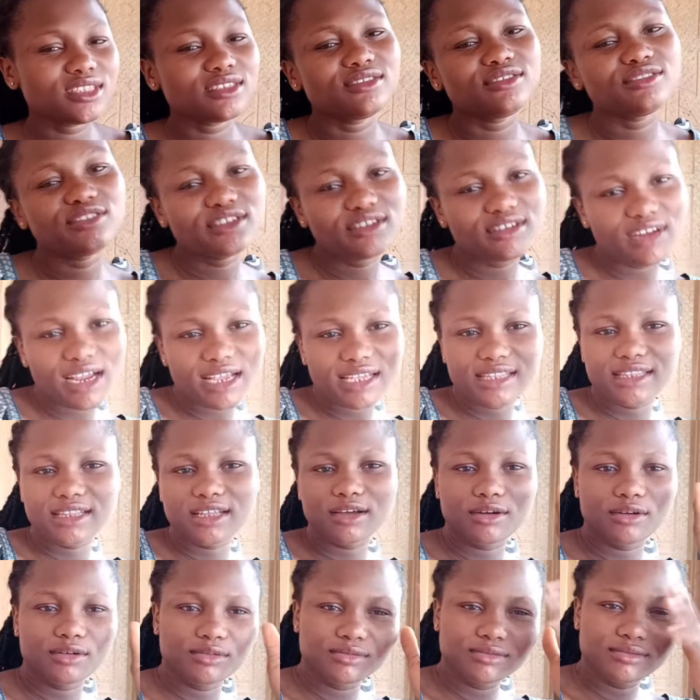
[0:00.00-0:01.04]
So right
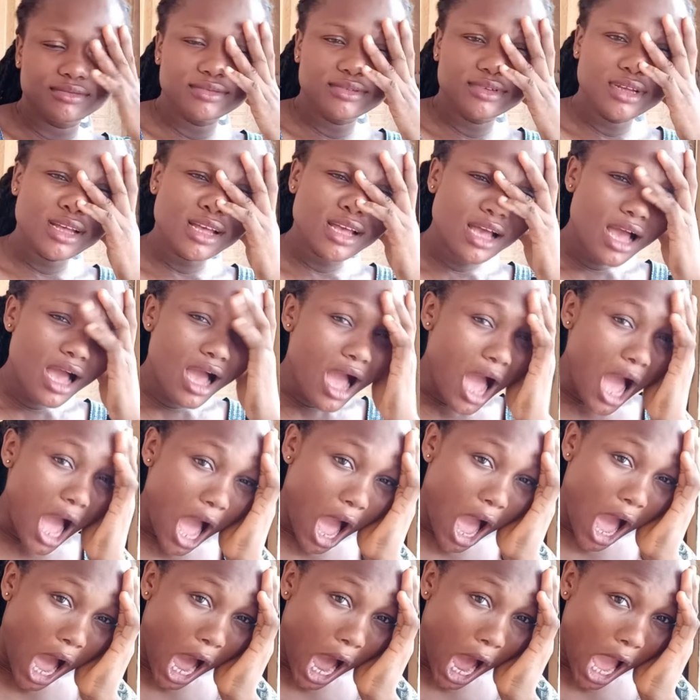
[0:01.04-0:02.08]
now,
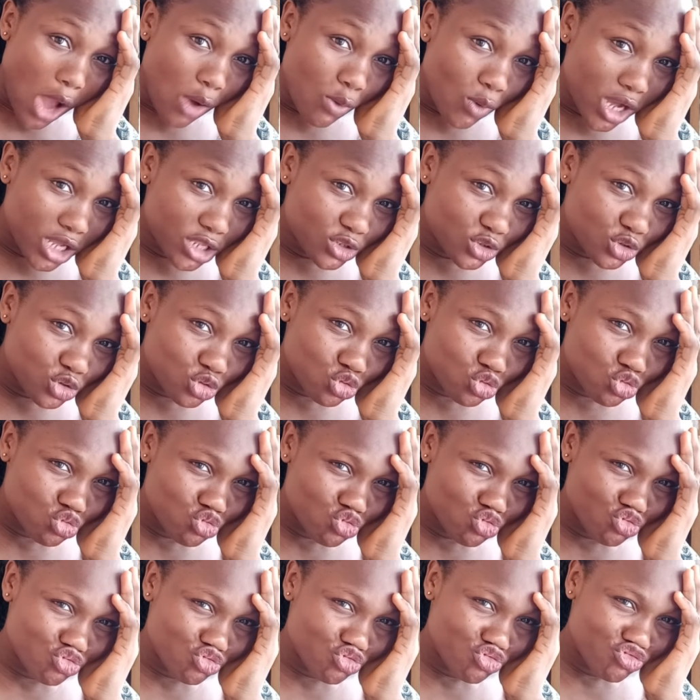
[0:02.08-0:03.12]
I want
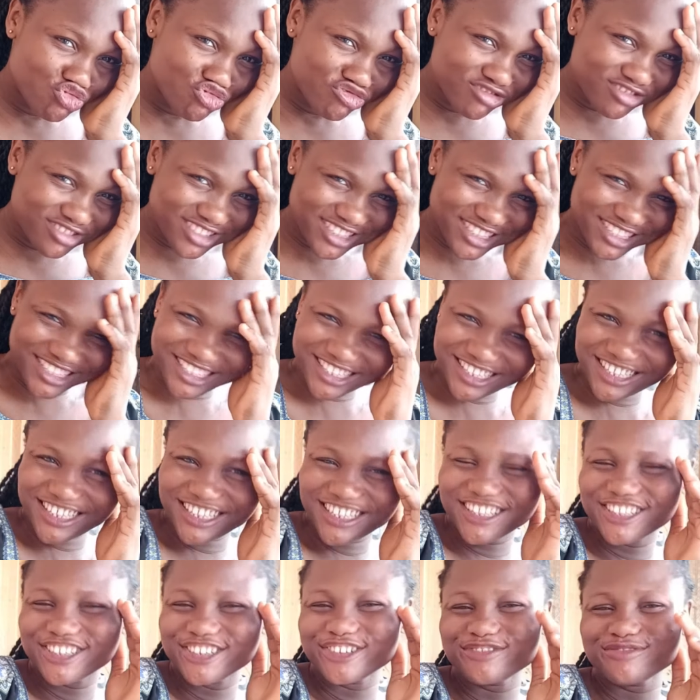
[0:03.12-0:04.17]
to
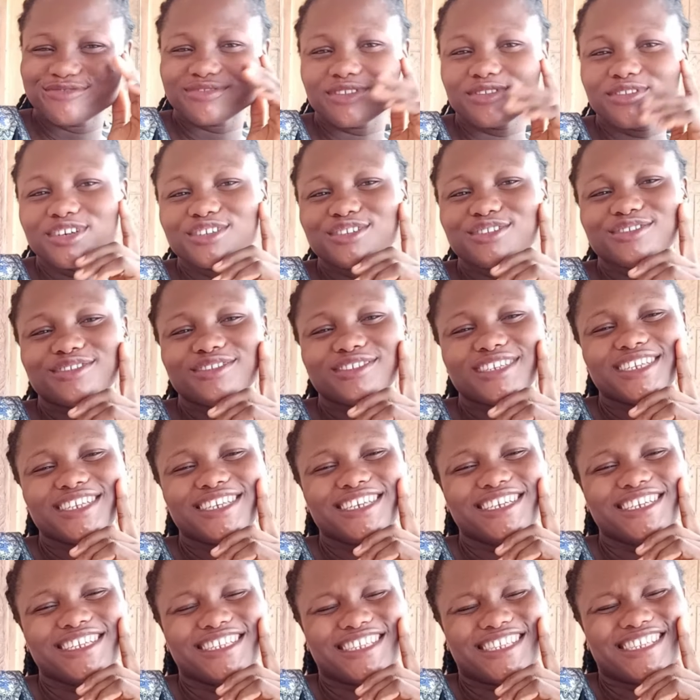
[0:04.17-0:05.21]
look forward to
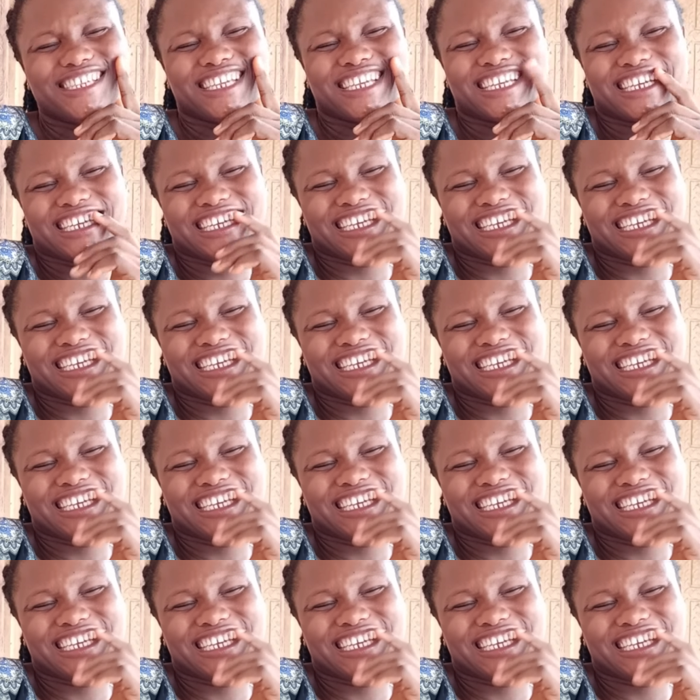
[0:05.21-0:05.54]
eat.